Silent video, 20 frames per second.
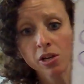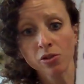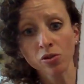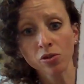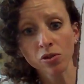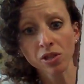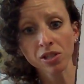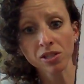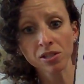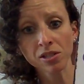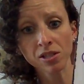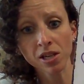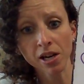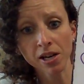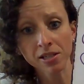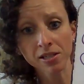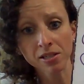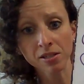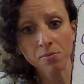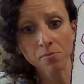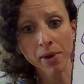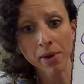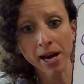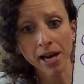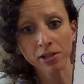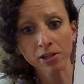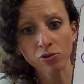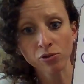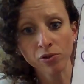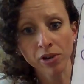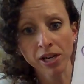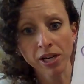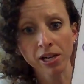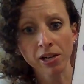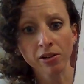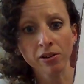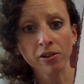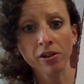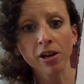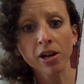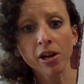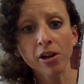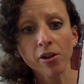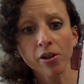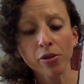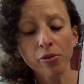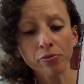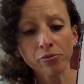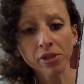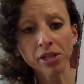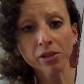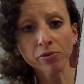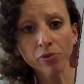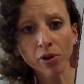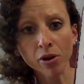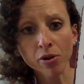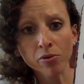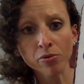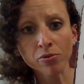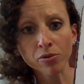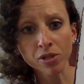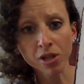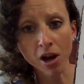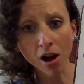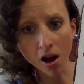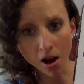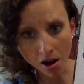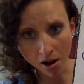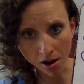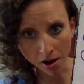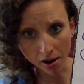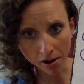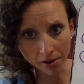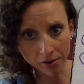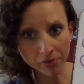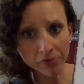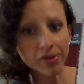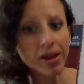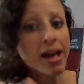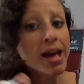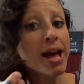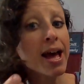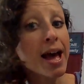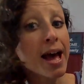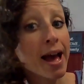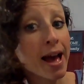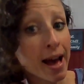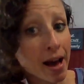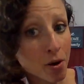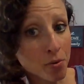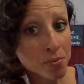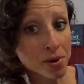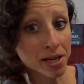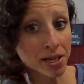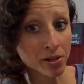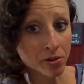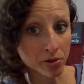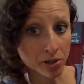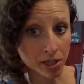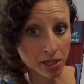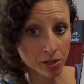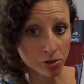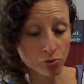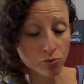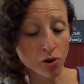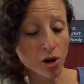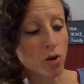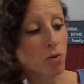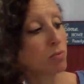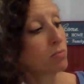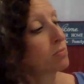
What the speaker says: So this does match right here. 3 rows of, how many are in each row?